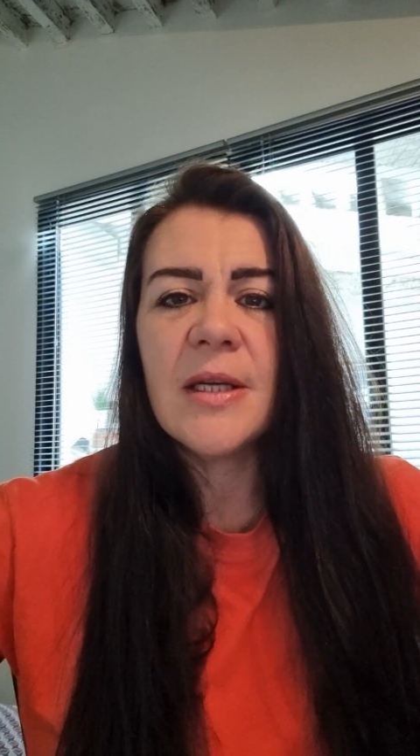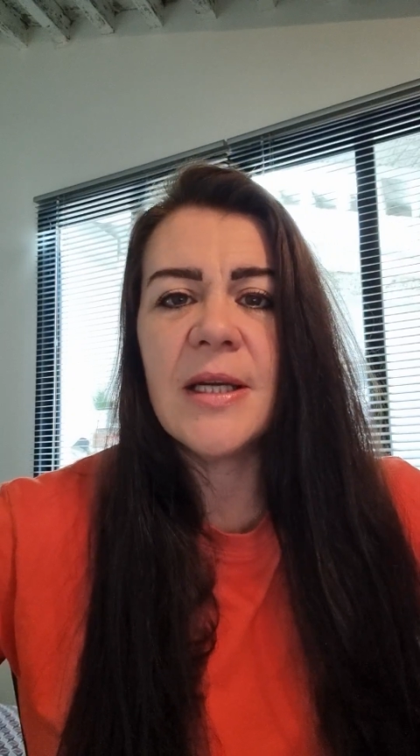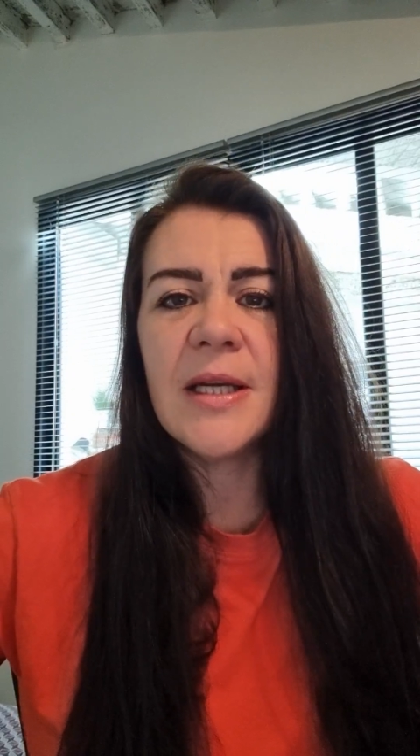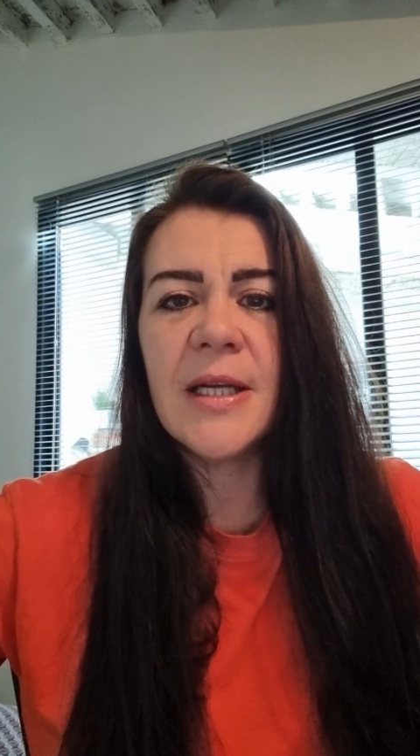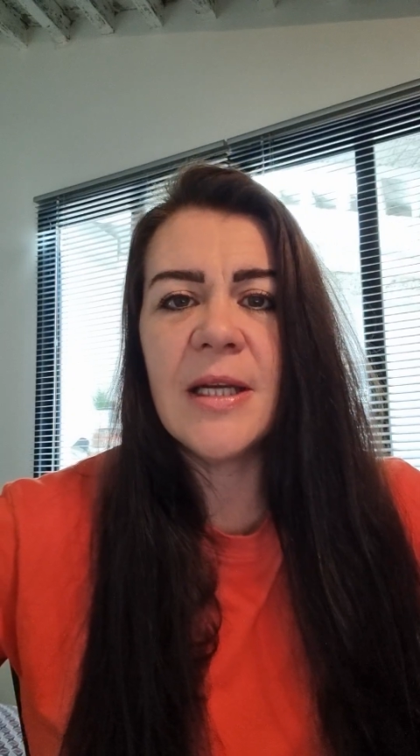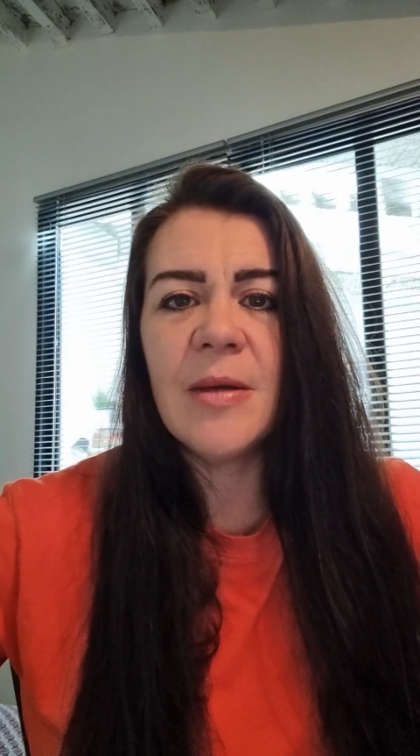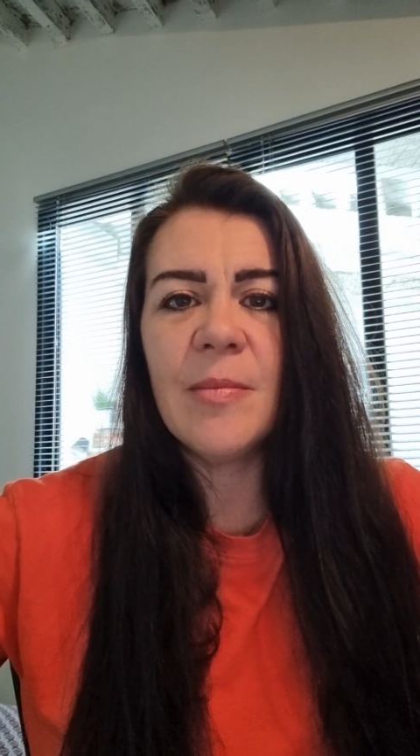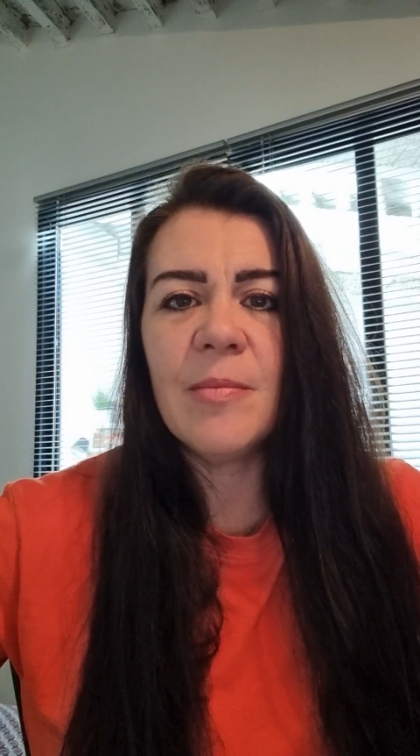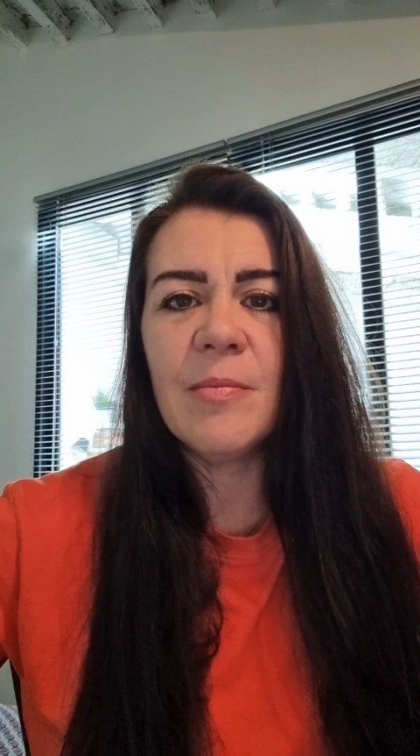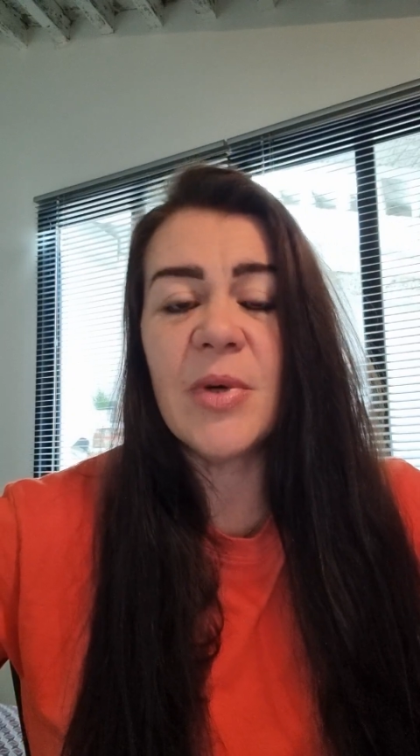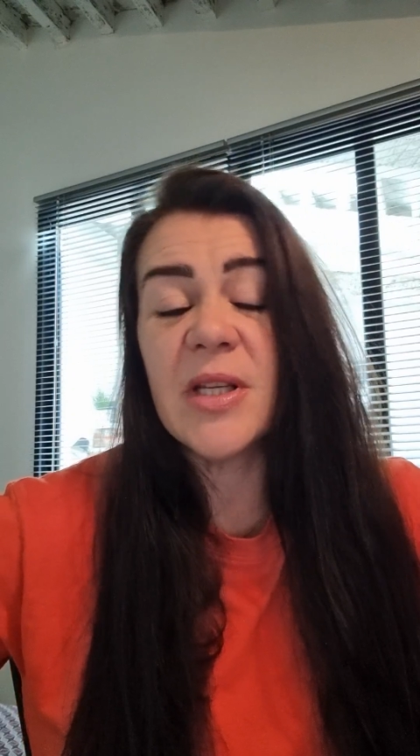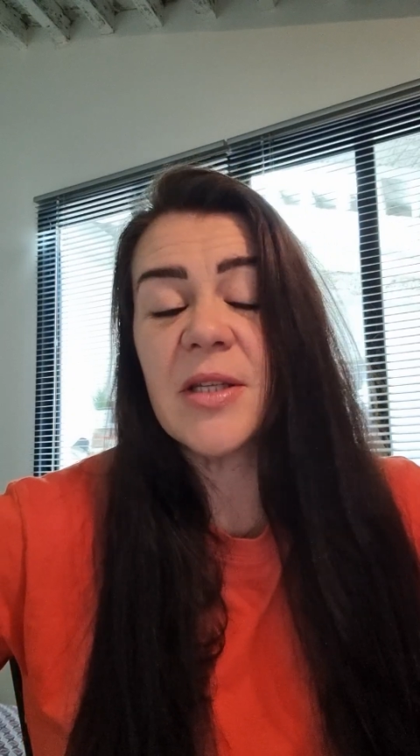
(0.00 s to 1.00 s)

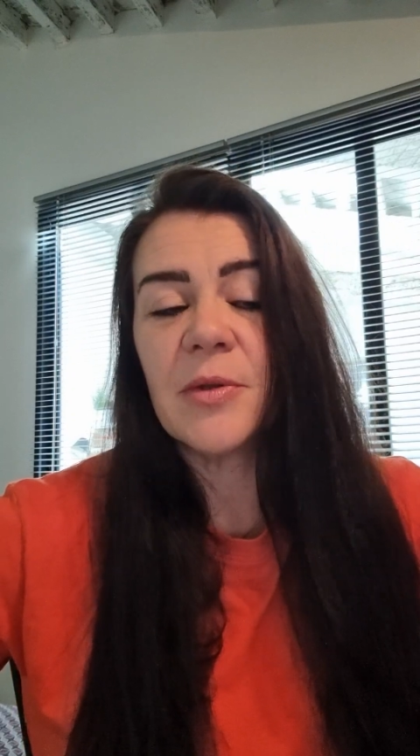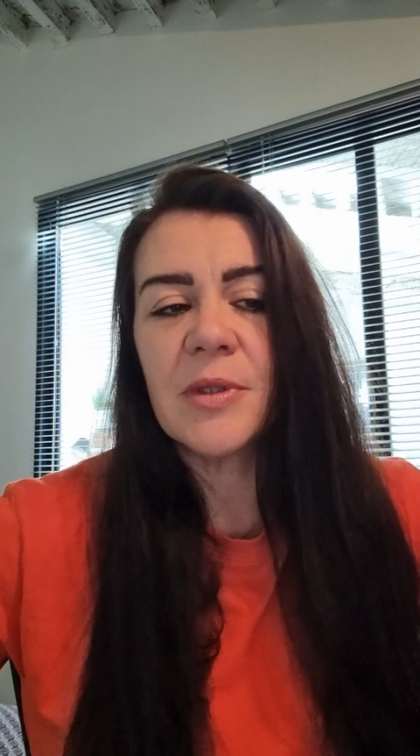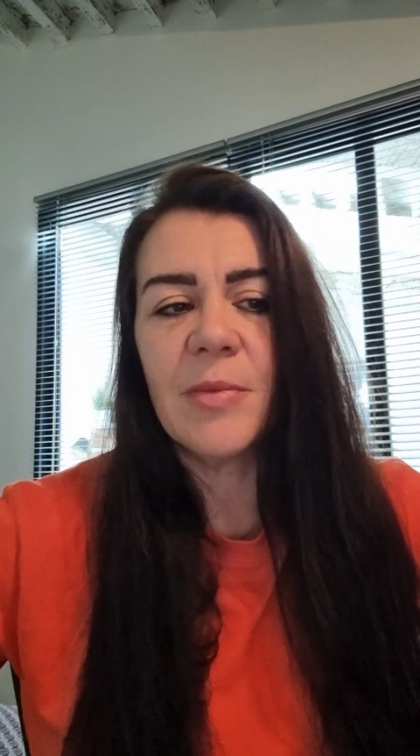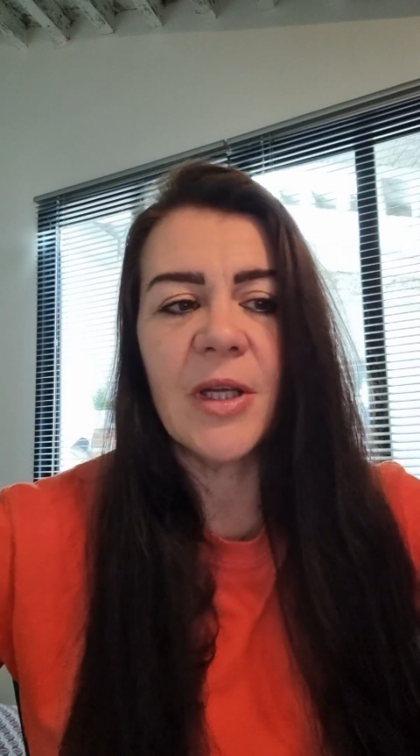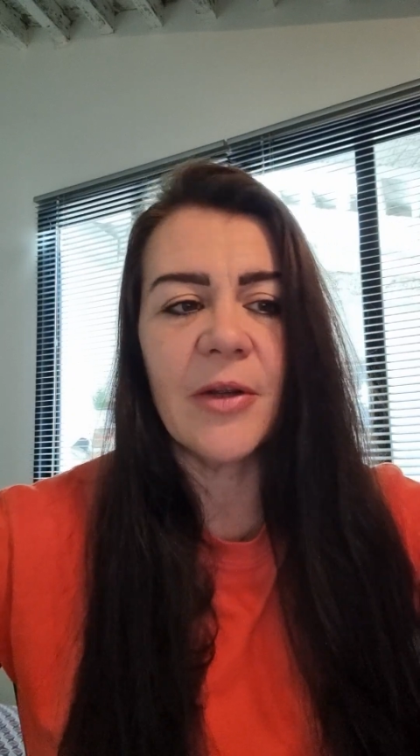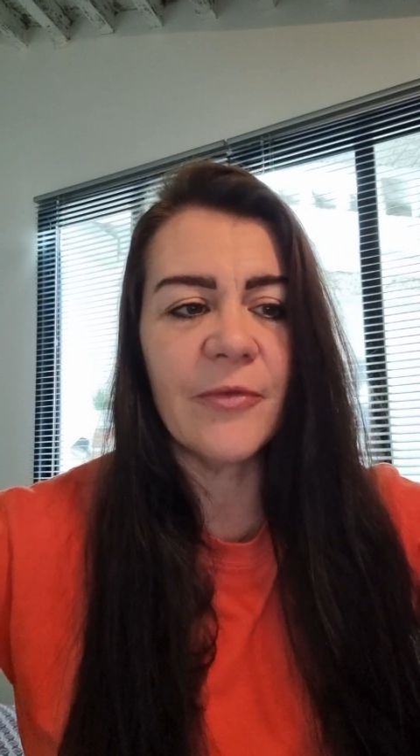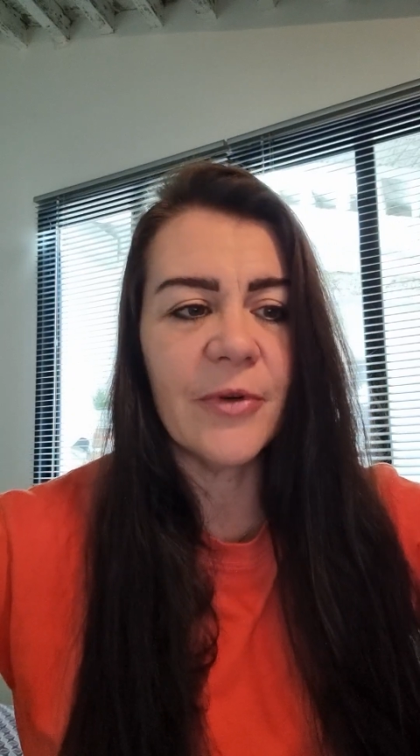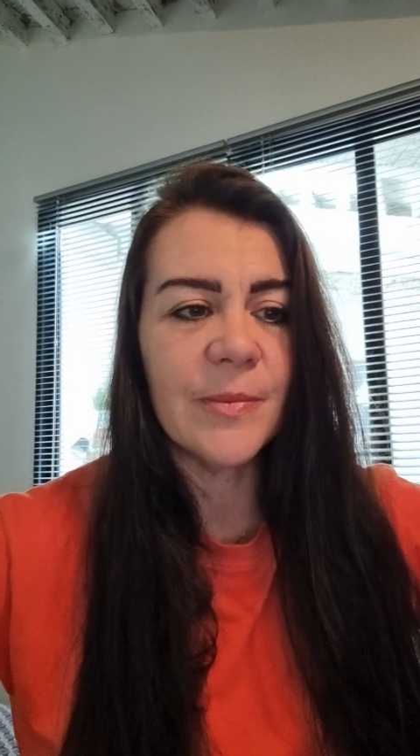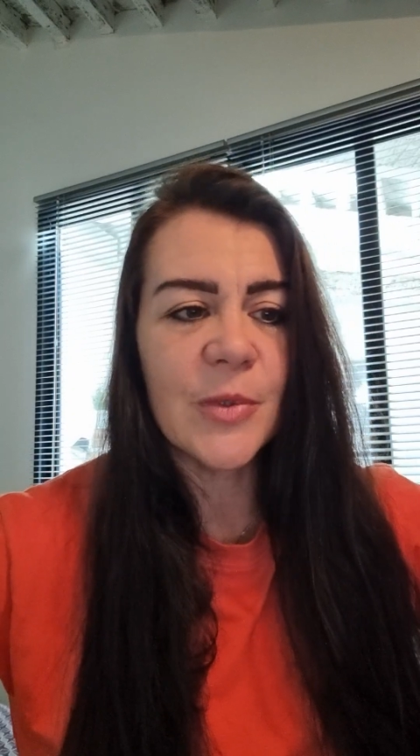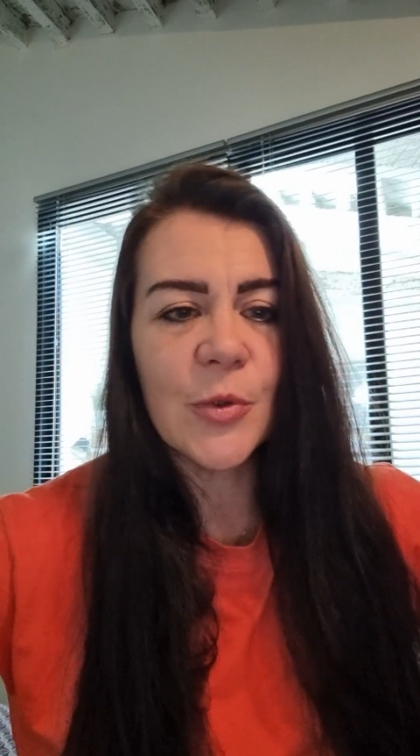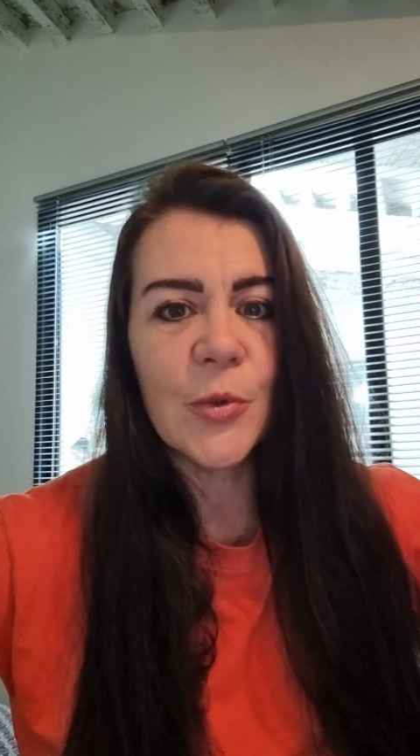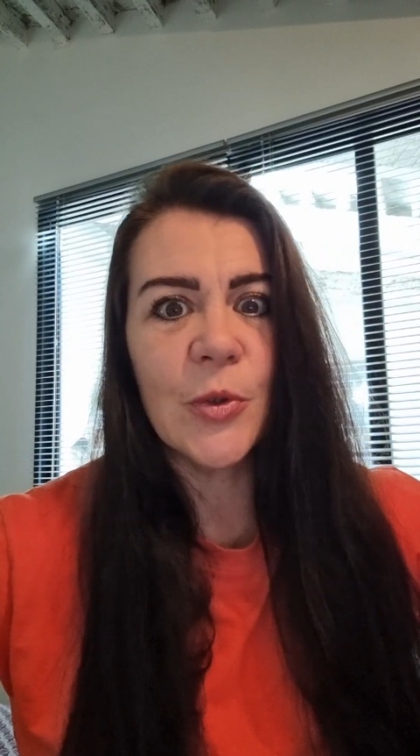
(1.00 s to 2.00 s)
but still to be
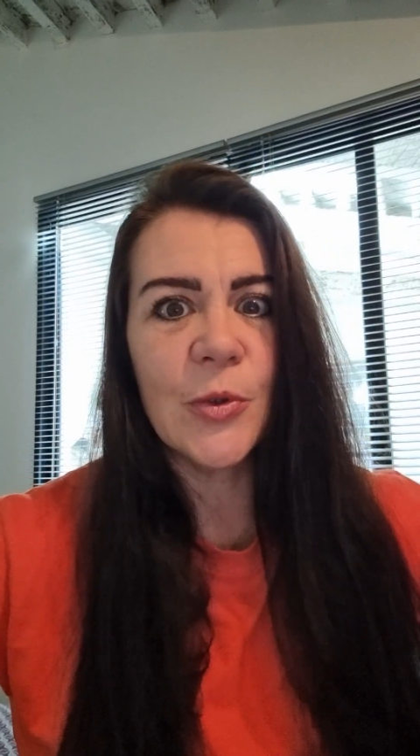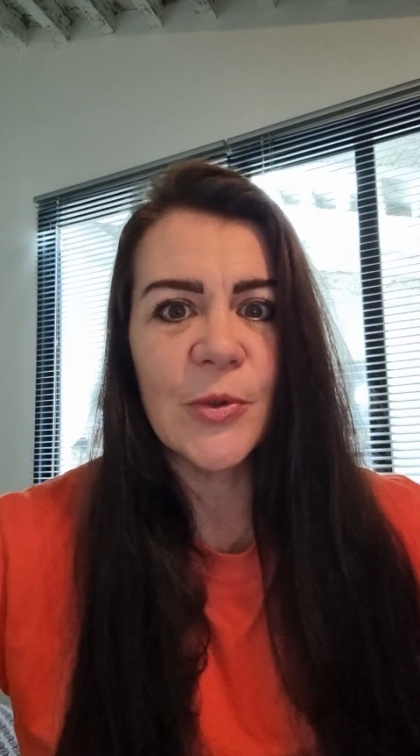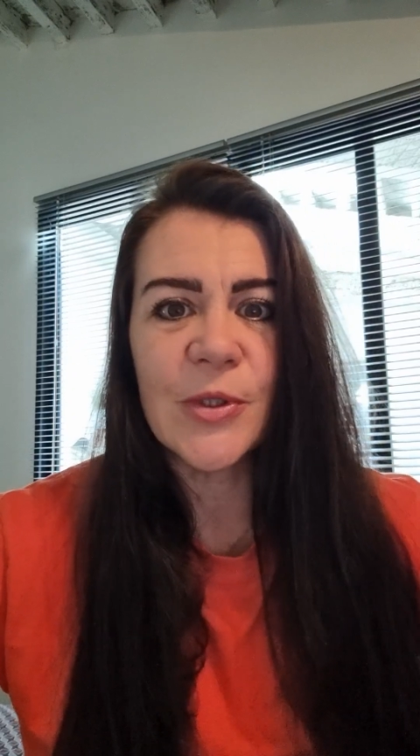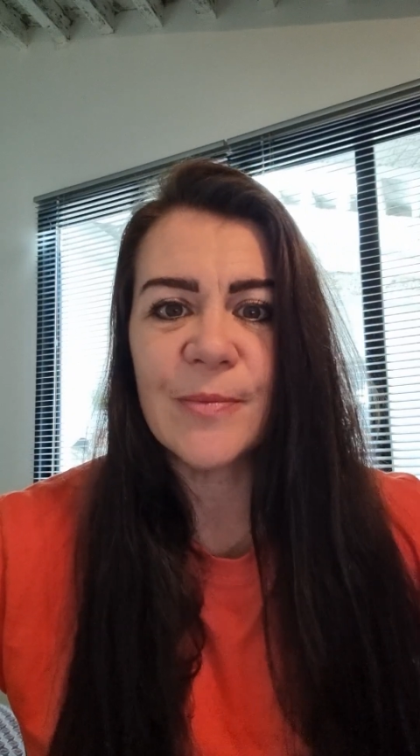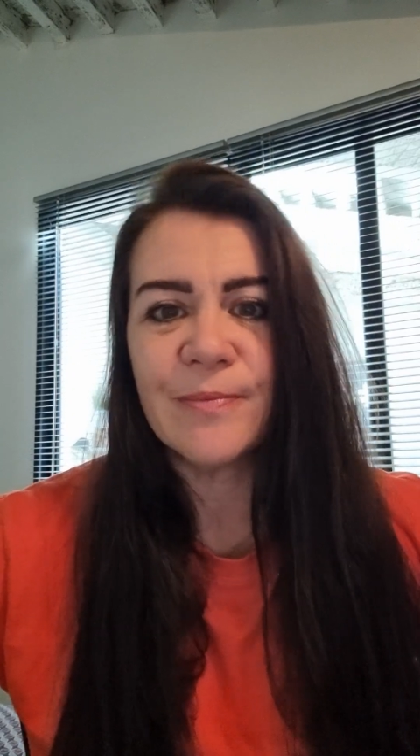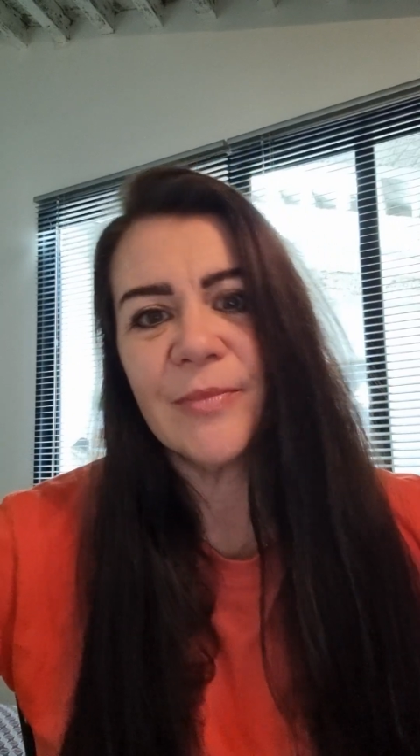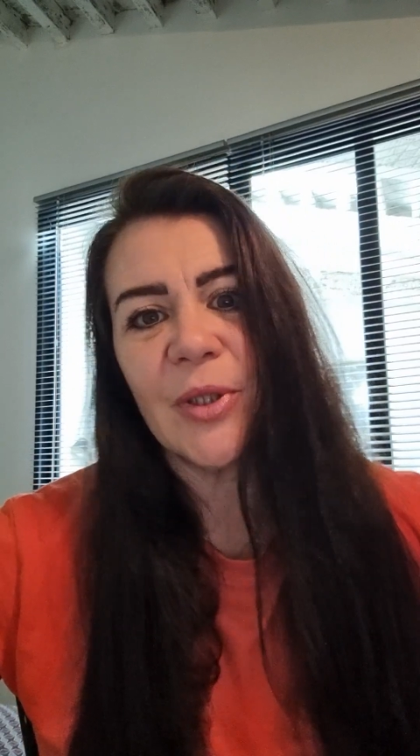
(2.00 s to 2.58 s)
confirmed, so who knows.